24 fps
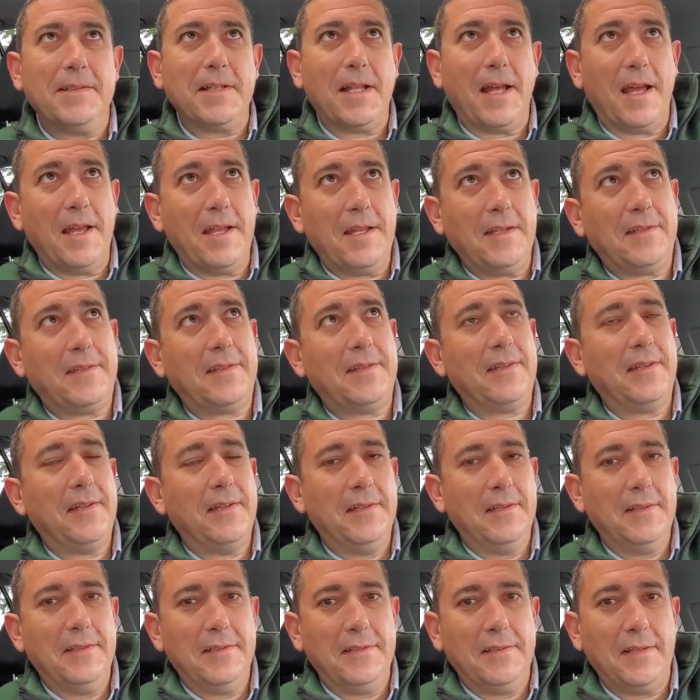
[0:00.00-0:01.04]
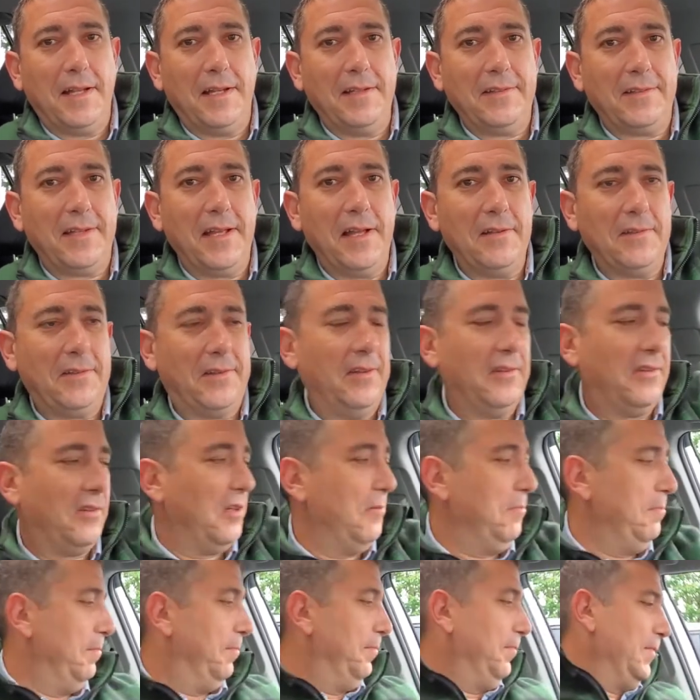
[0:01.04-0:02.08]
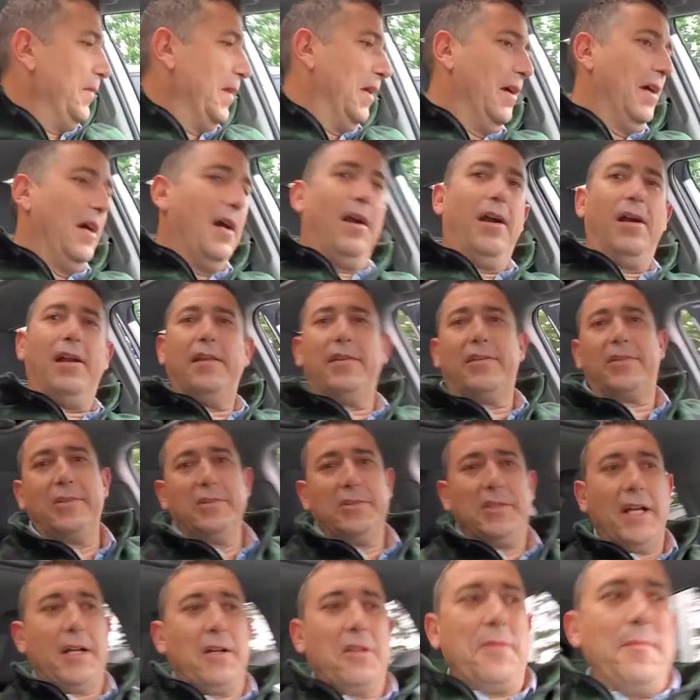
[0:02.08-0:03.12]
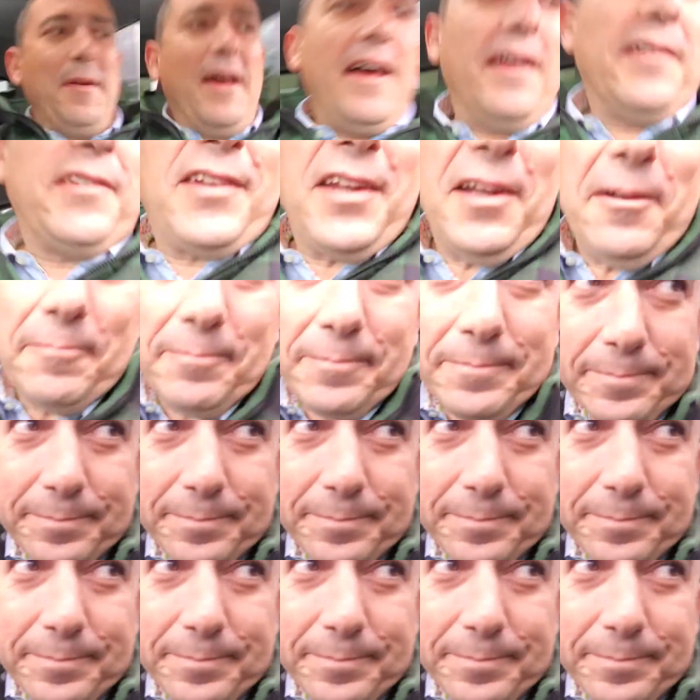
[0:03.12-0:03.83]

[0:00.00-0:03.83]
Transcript: Nice, nice sound system. All right, let's go check out the Mazda.